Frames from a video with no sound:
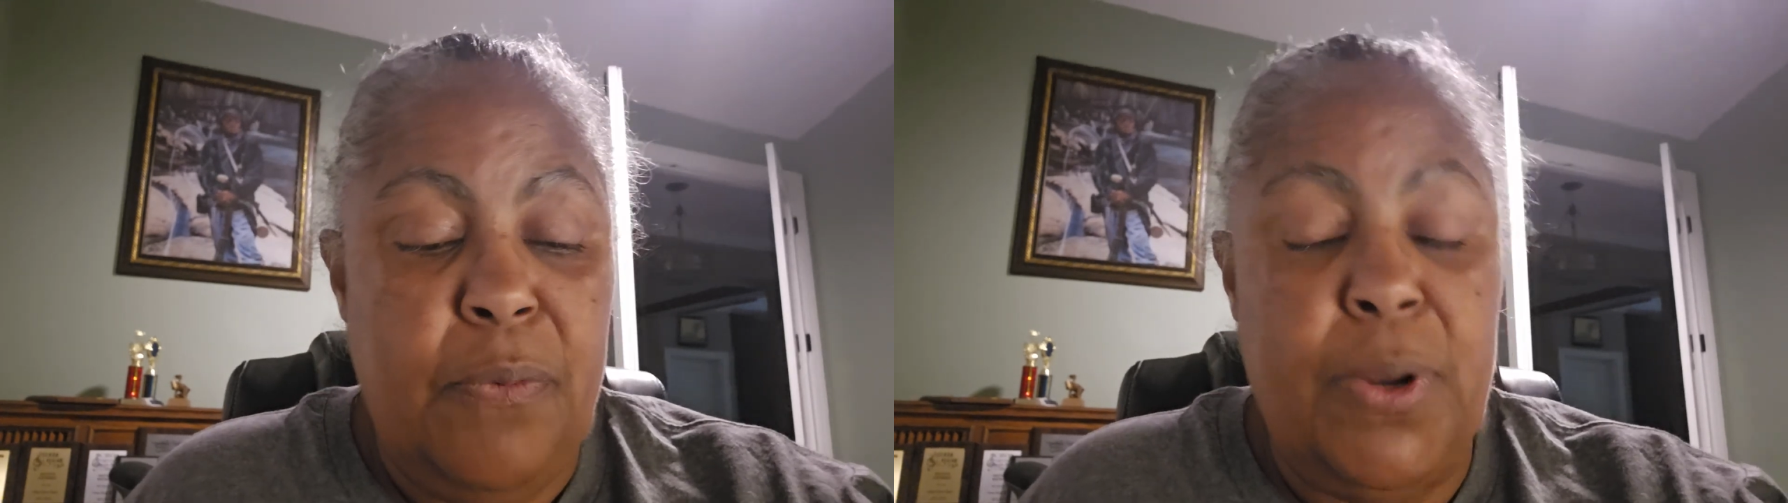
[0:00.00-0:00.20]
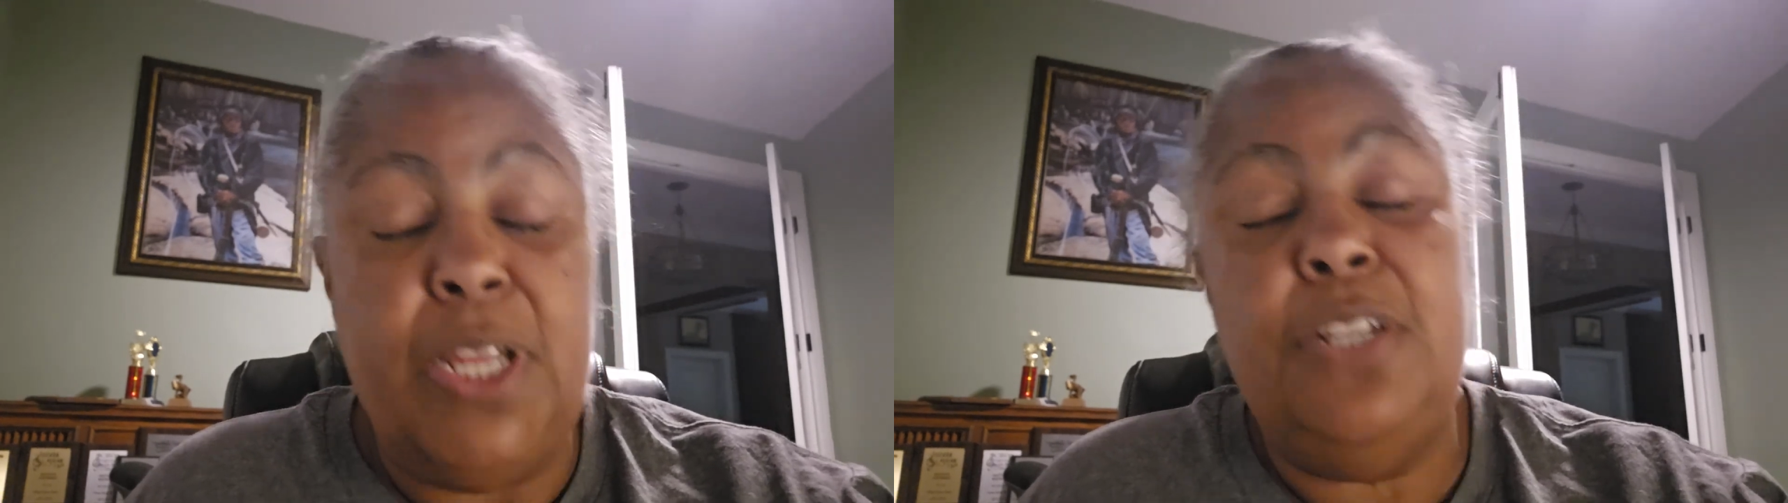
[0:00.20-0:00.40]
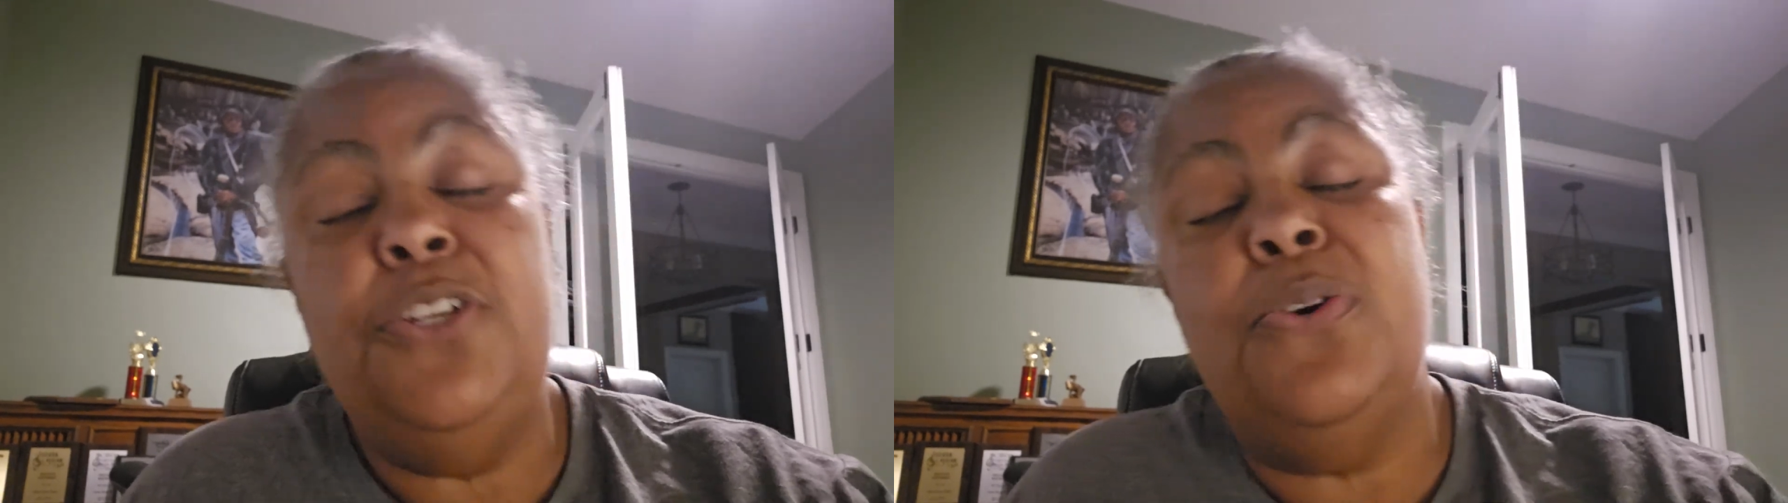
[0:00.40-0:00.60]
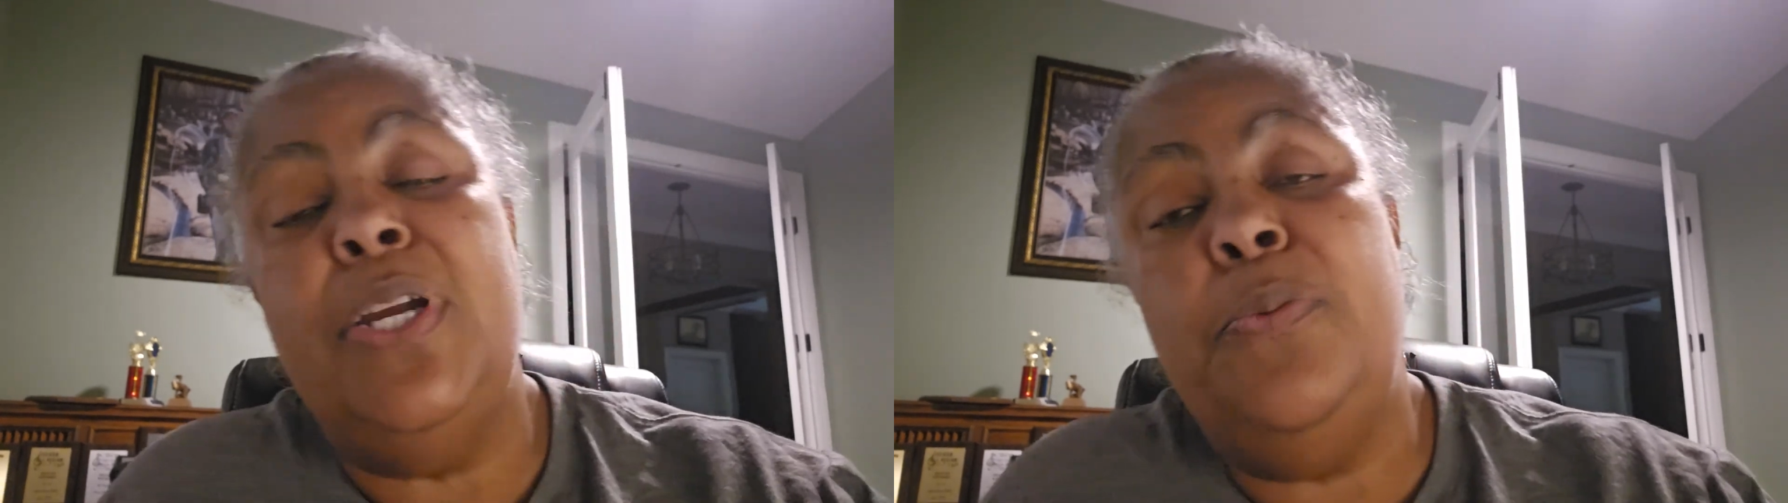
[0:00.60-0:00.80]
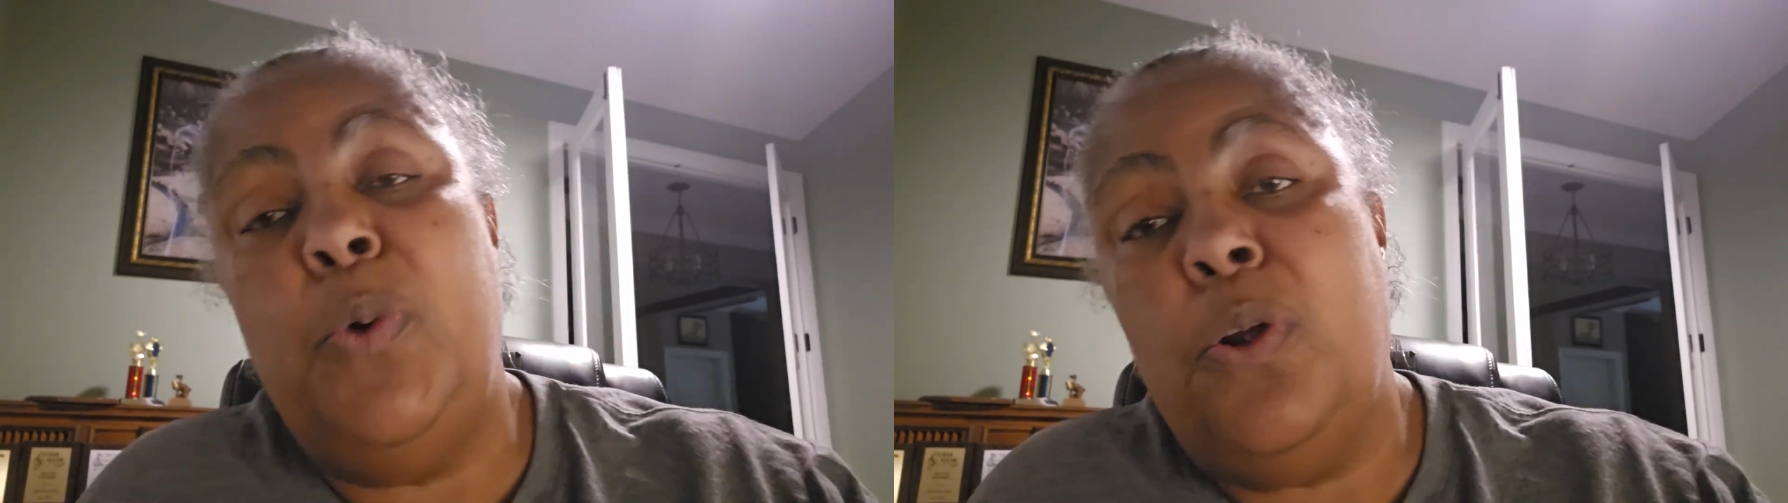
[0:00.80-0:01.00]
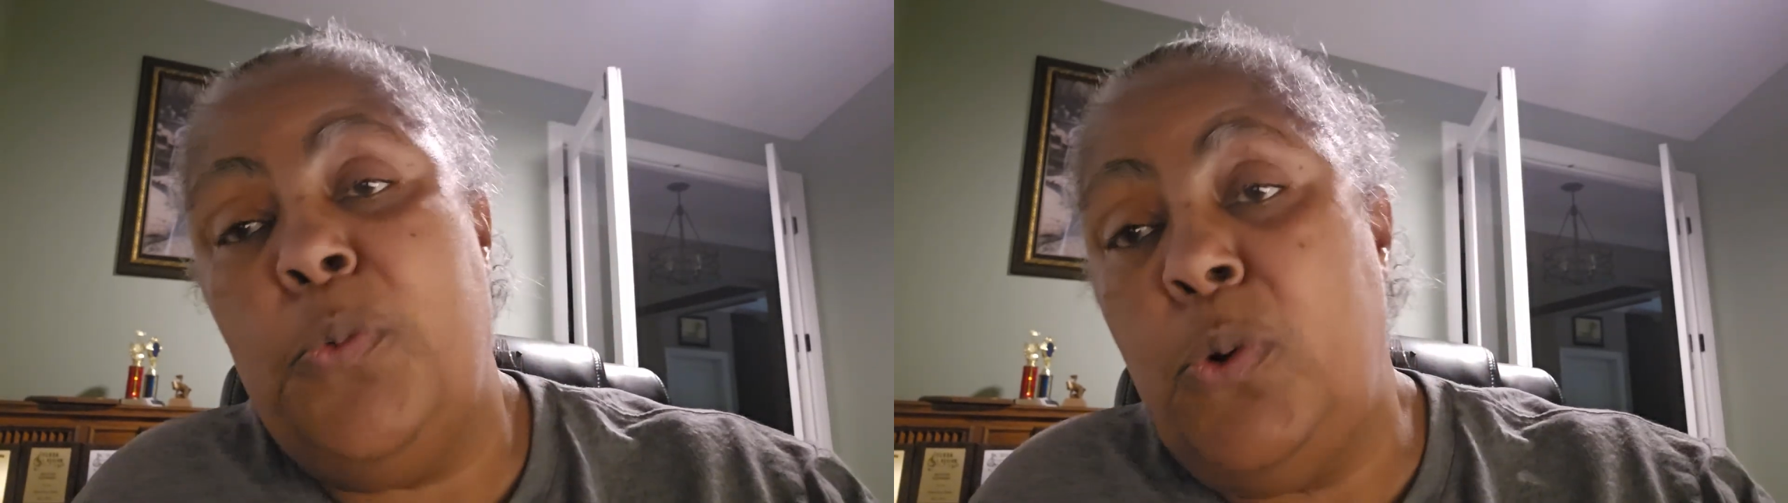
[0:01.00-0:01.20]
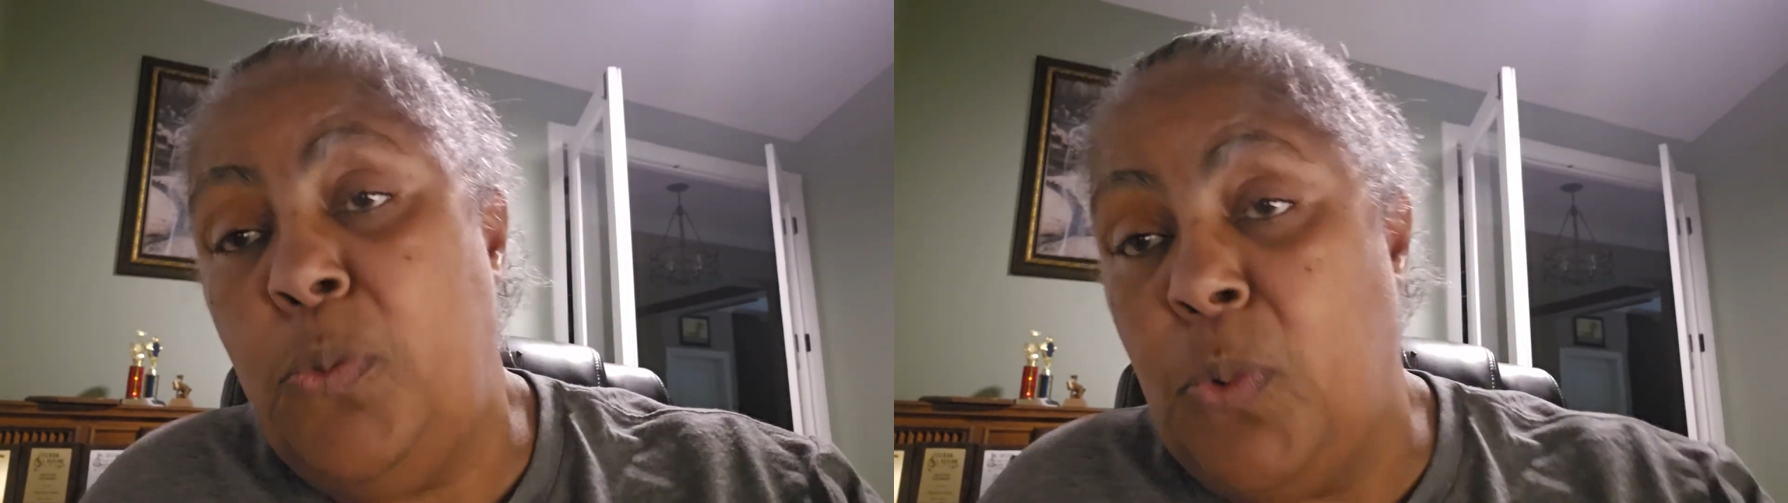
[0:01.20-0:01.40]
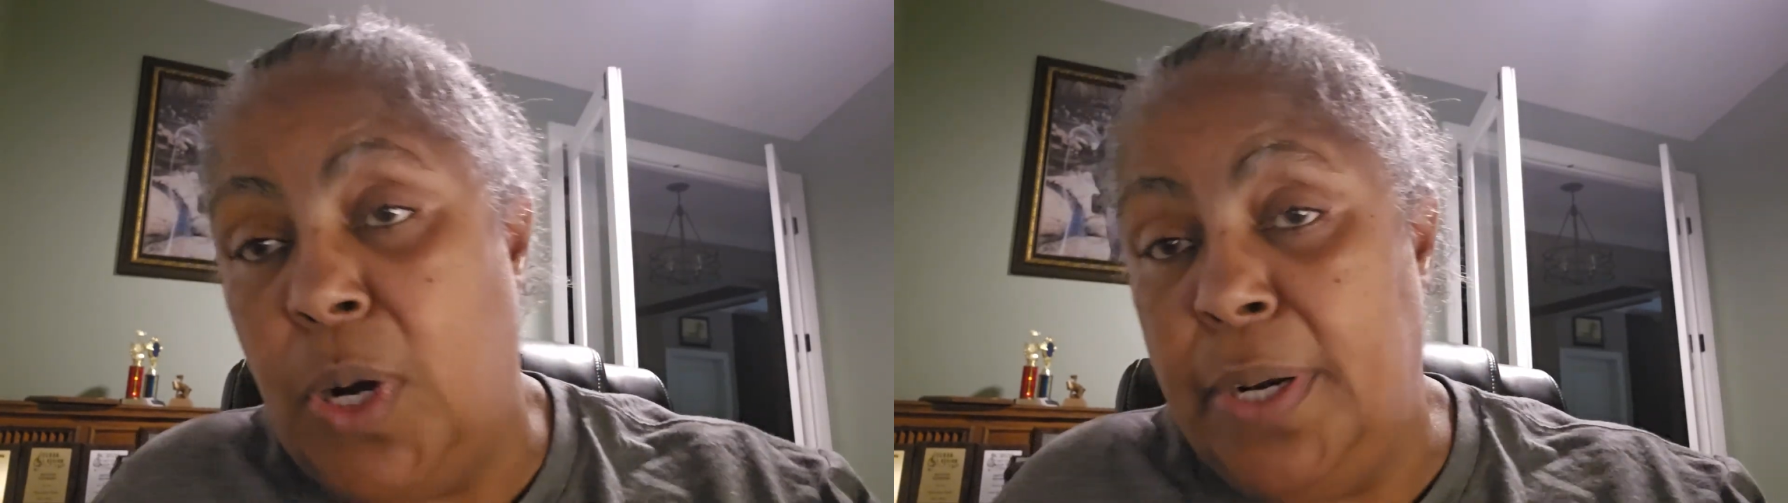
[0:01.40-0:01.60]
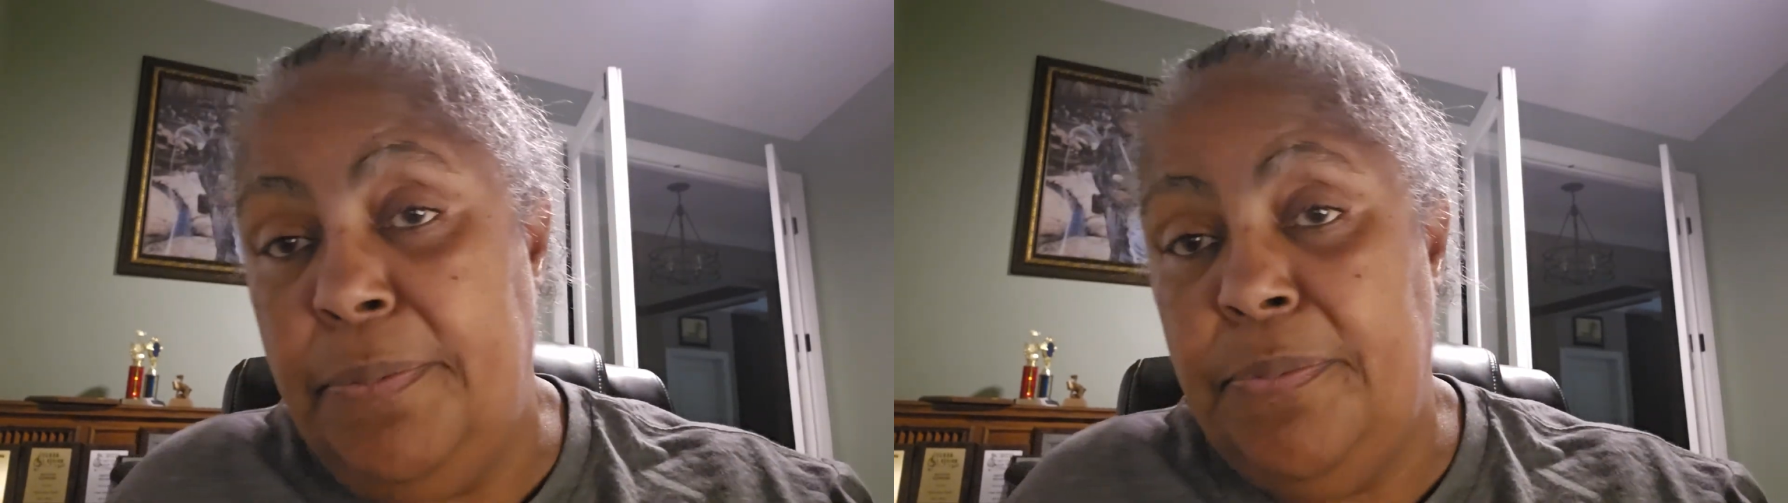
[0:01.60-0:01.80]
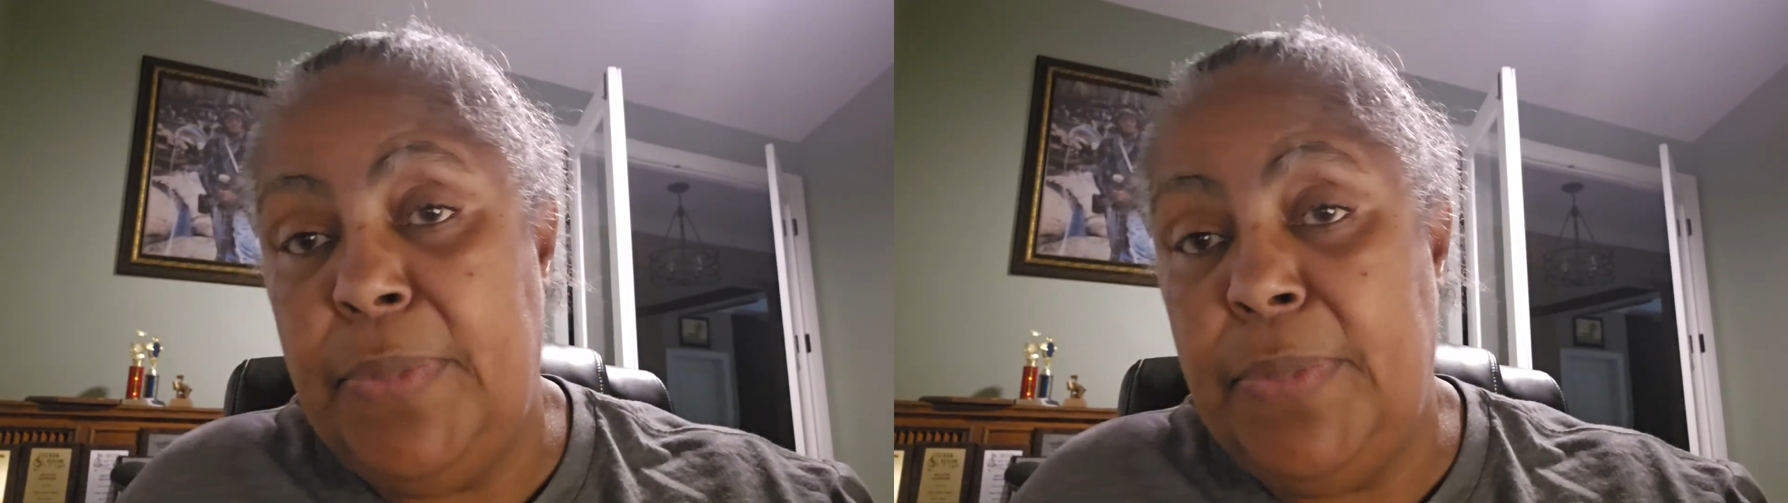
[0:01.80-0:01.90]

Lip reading: When he joined World War I,